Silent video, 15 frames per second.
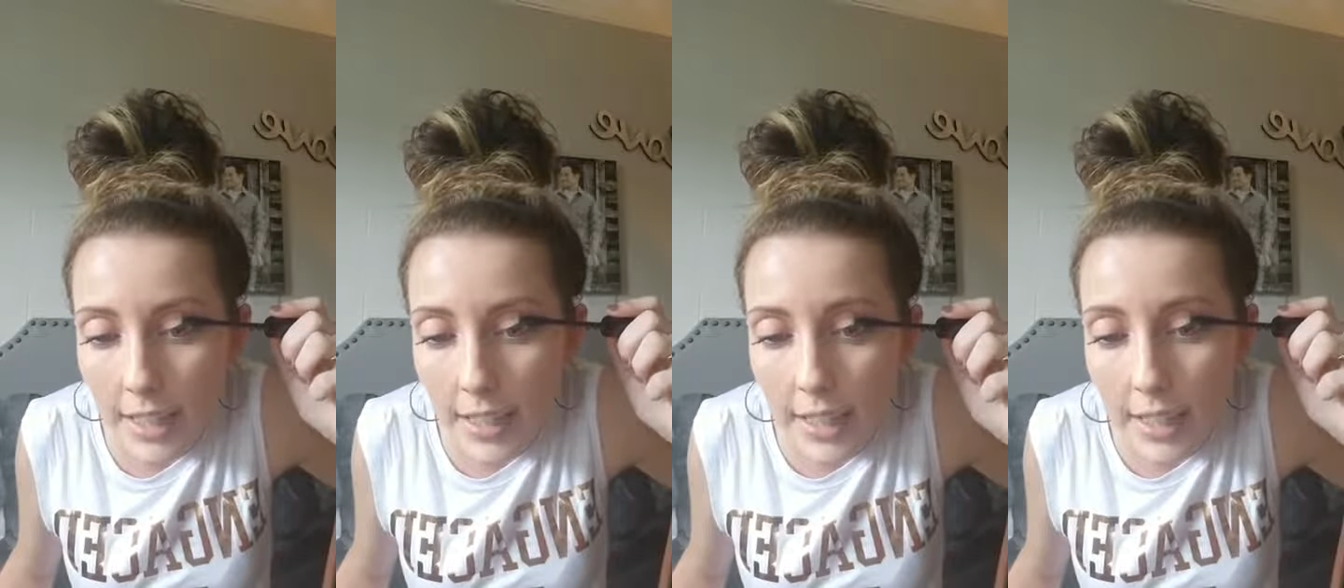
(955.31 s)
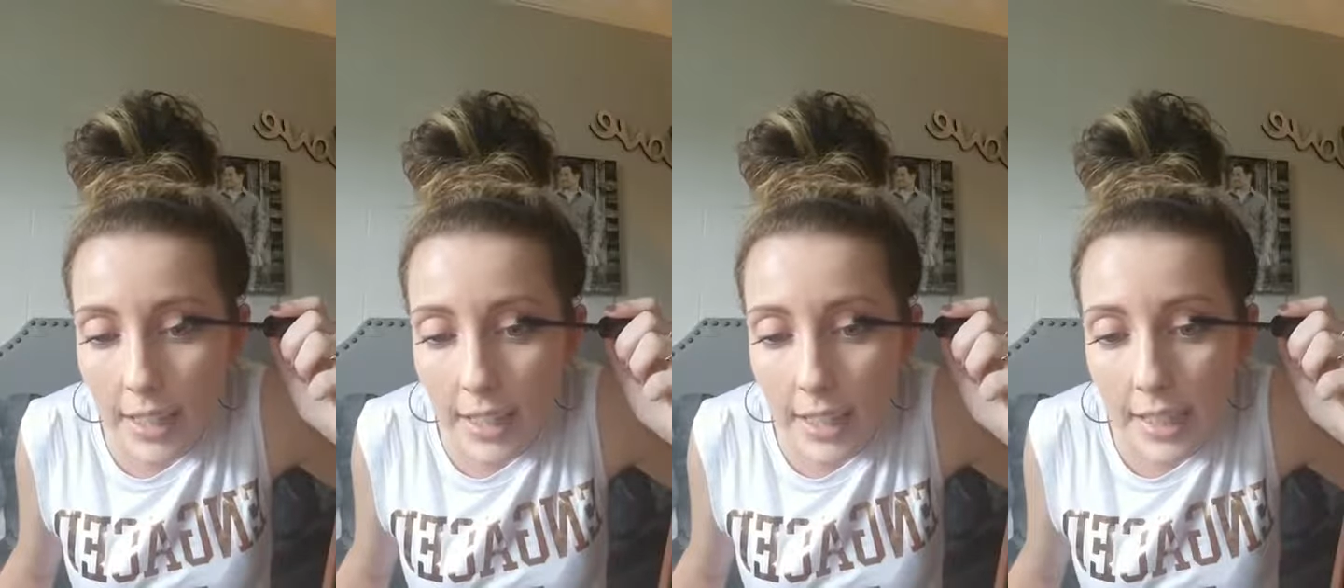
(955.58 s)

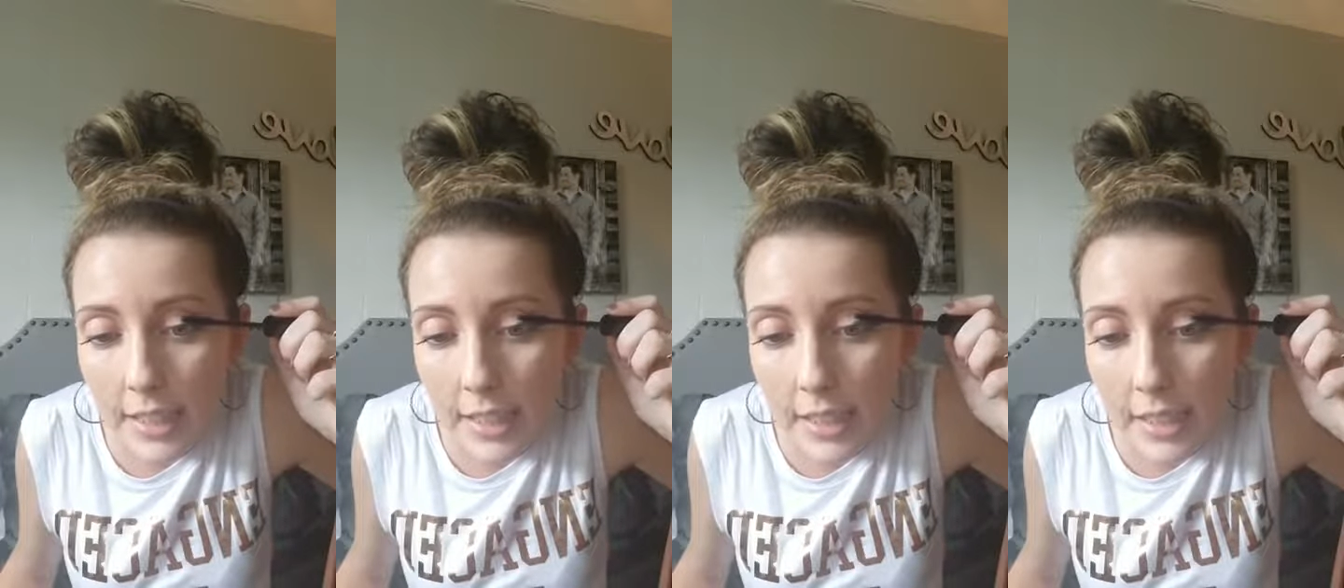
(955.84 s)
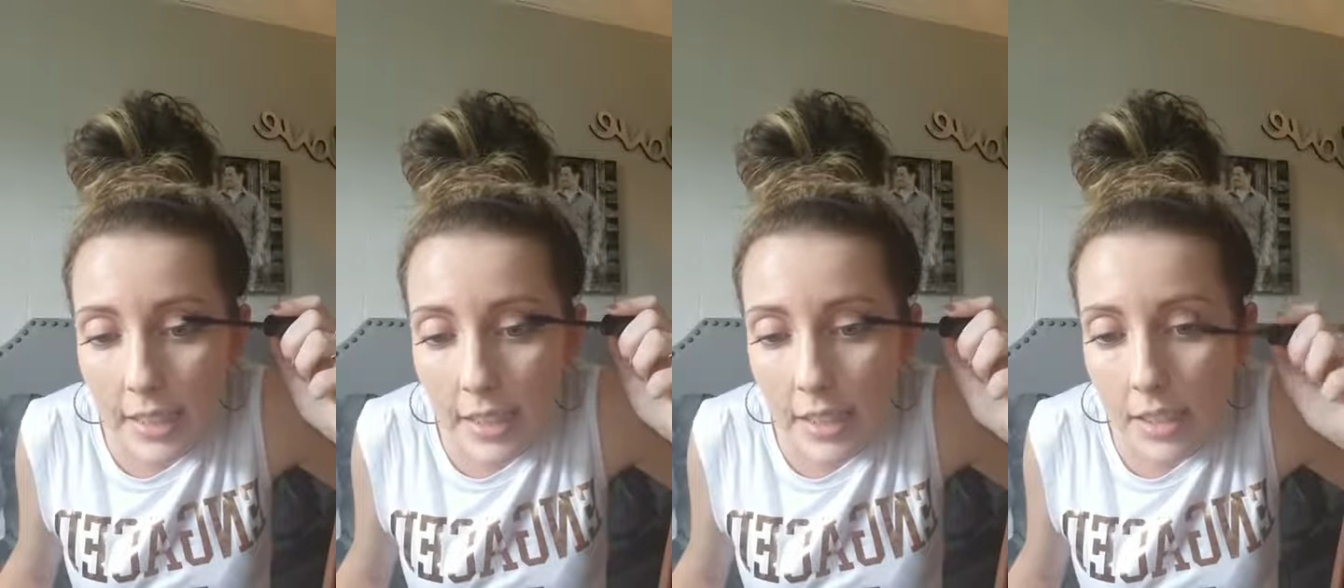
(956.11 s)

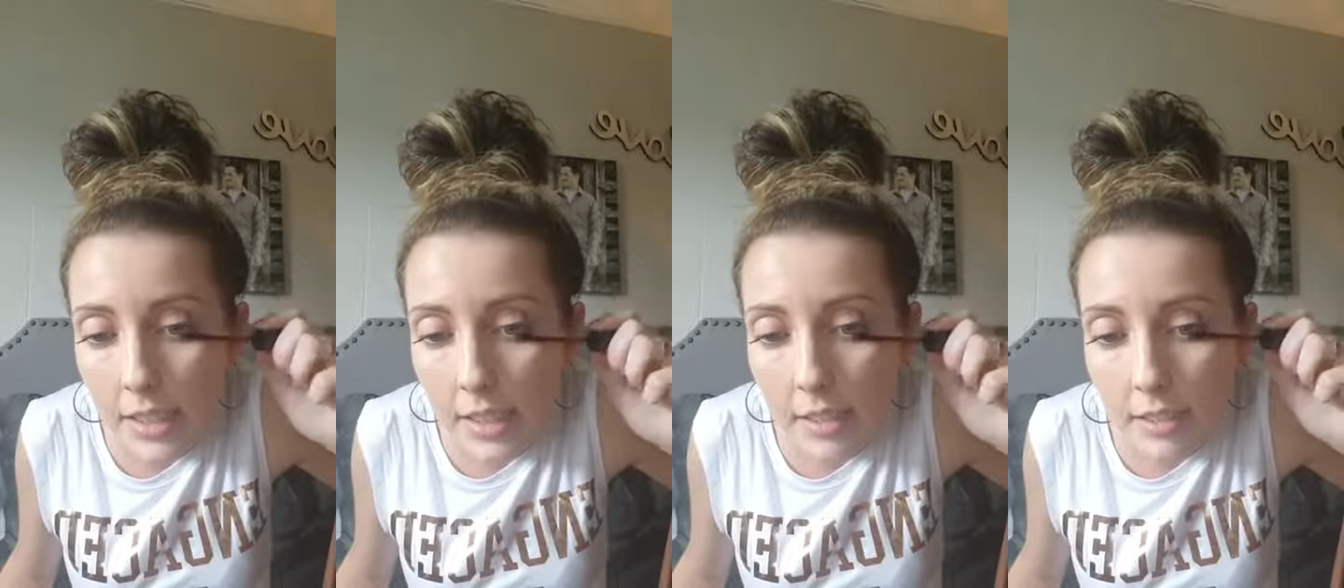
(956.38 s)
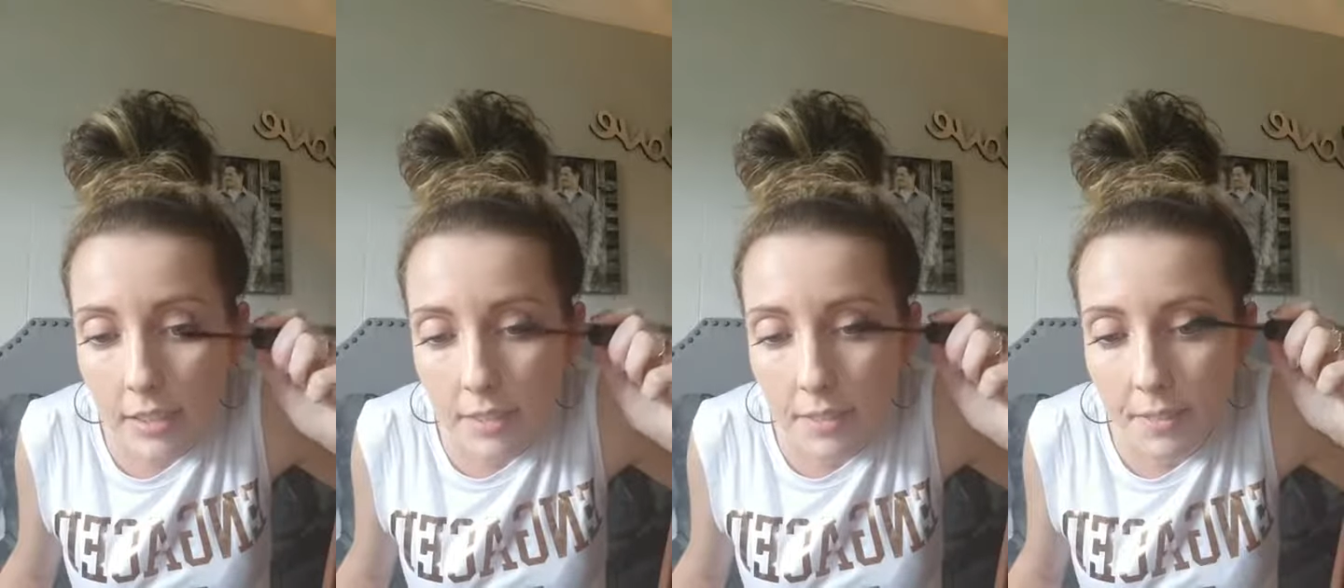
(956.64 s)
least
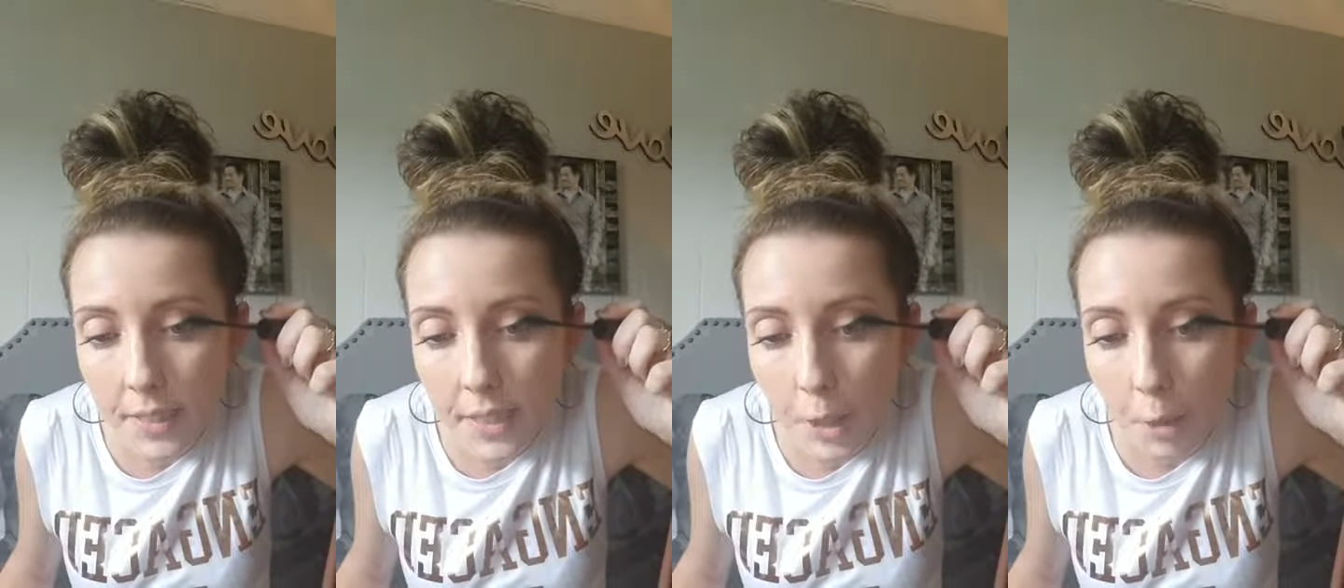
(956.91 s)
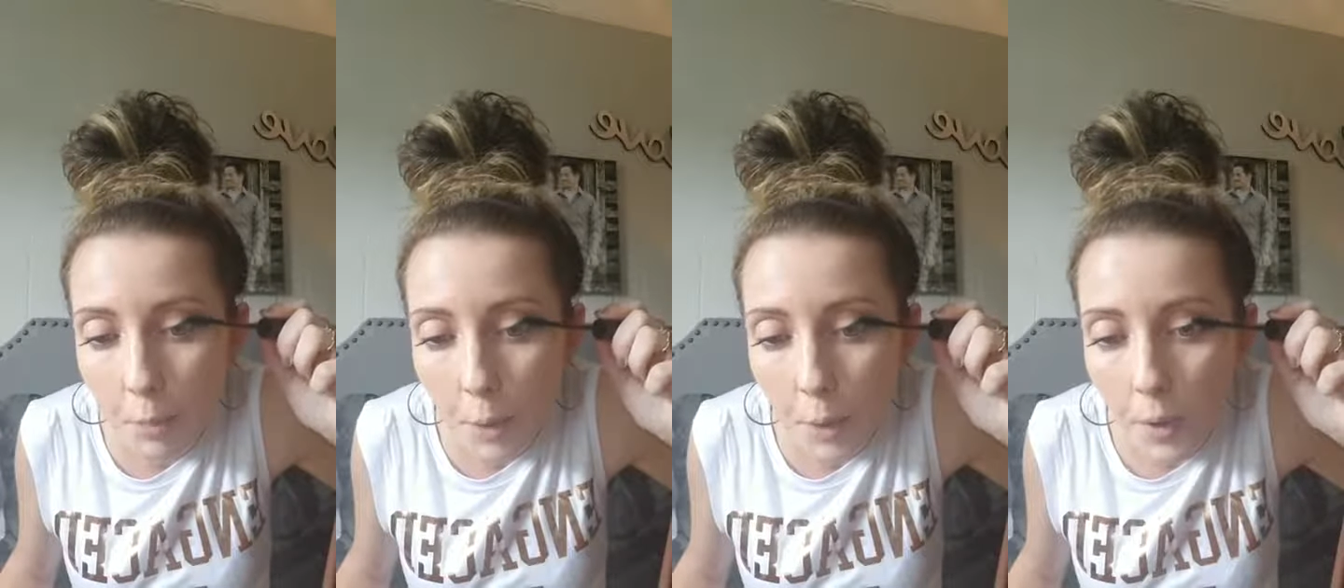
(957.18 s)

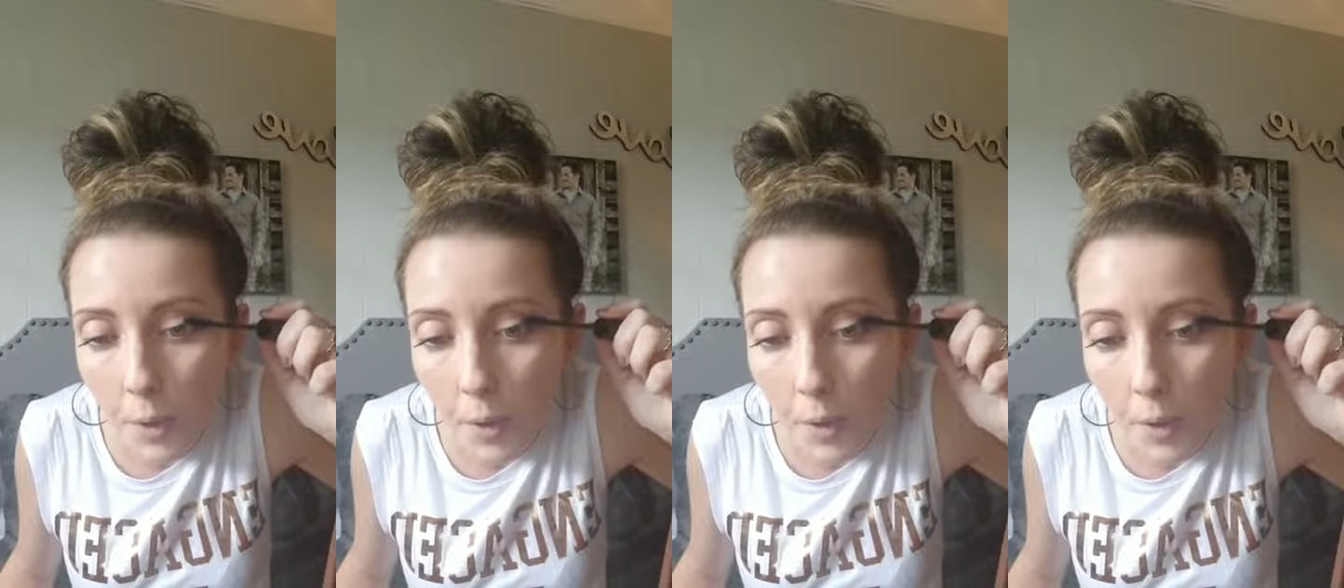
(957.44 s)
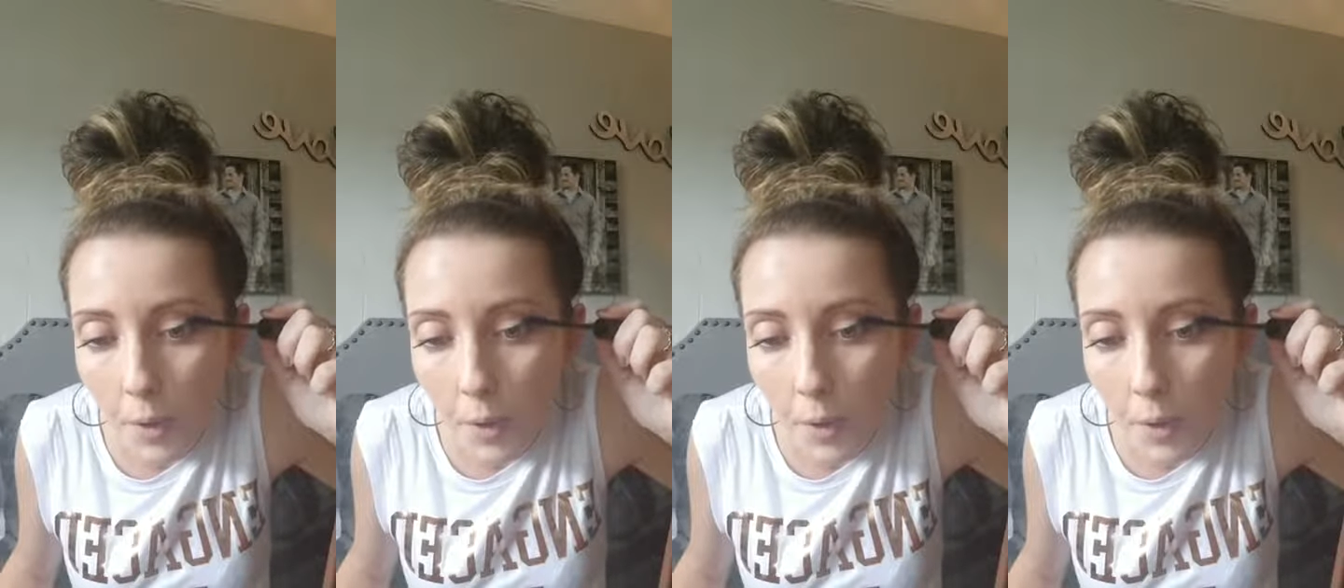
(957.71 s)
visible.